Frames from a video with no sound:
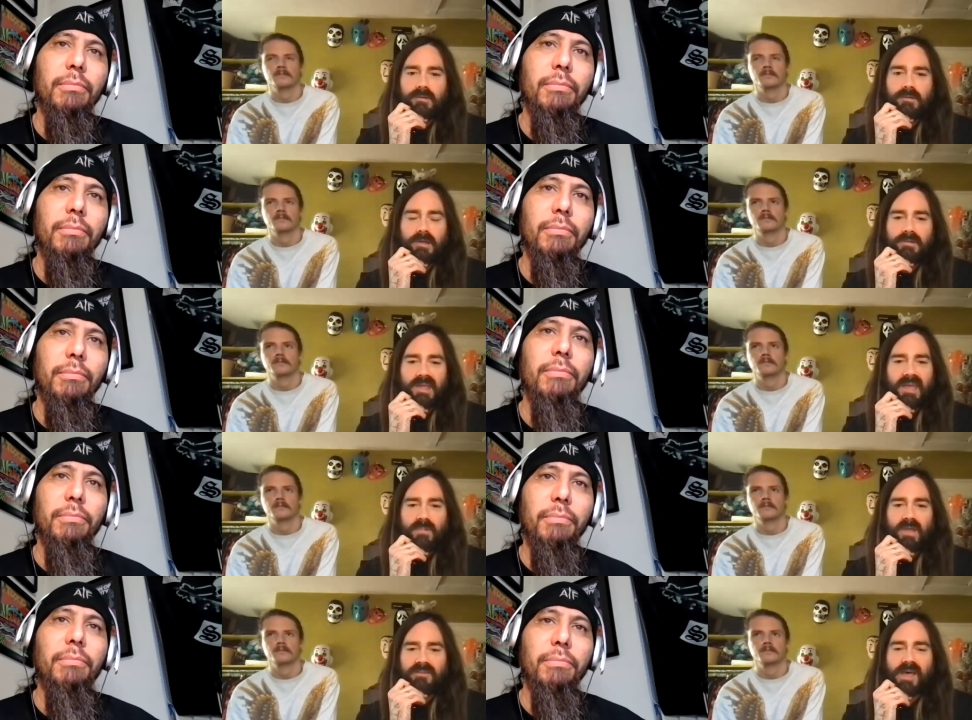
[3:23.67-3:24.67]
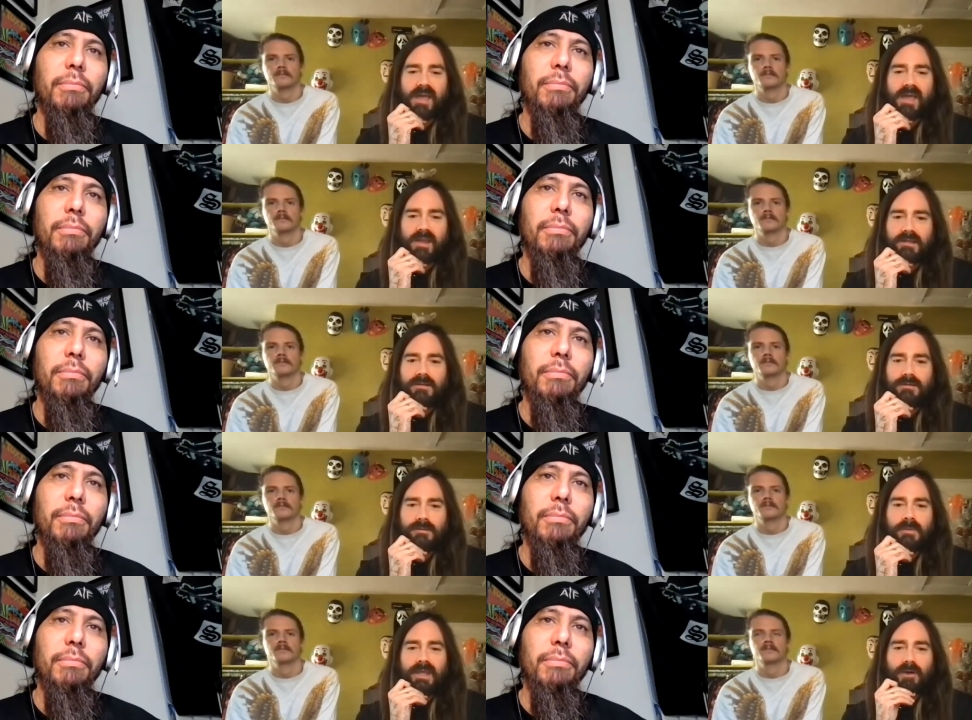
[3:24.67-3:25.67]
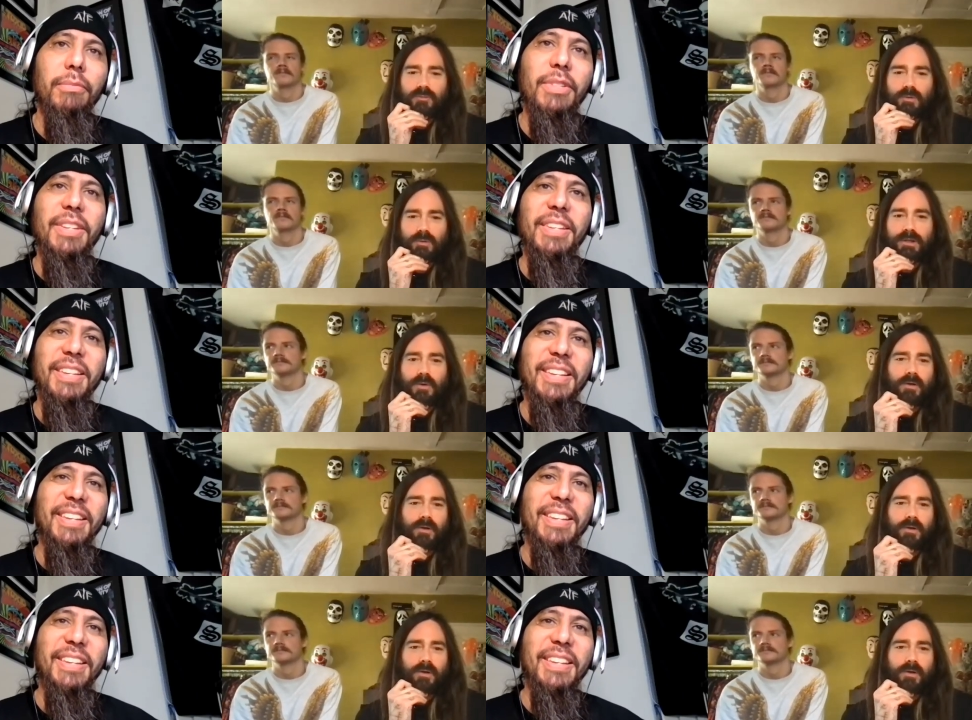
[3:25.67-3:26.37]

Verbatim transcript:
Speaker 1: It, mm. it gave me anxiety, but yeah, it was really